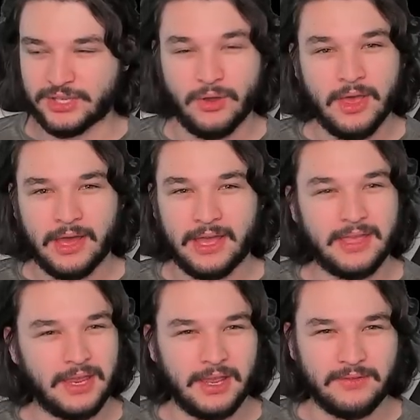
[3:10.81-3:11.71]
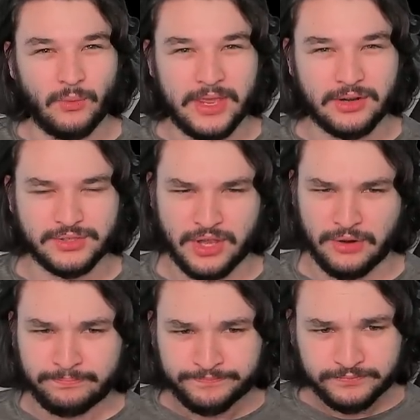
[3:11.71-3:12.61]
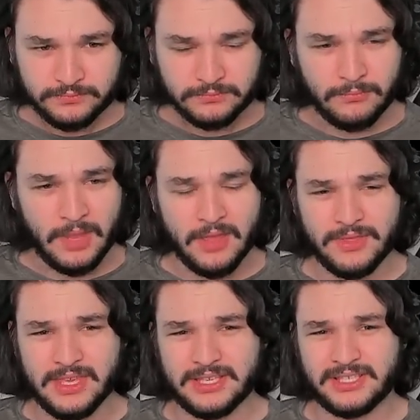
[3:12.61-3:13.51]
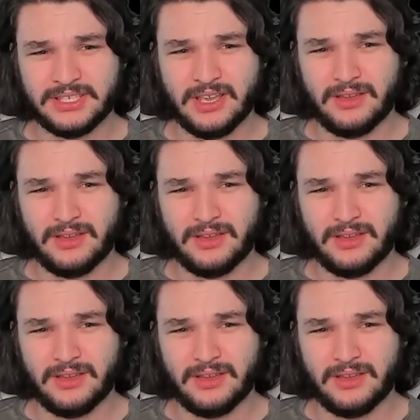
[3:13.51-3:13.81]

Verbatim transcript: So uh, in the week or so, this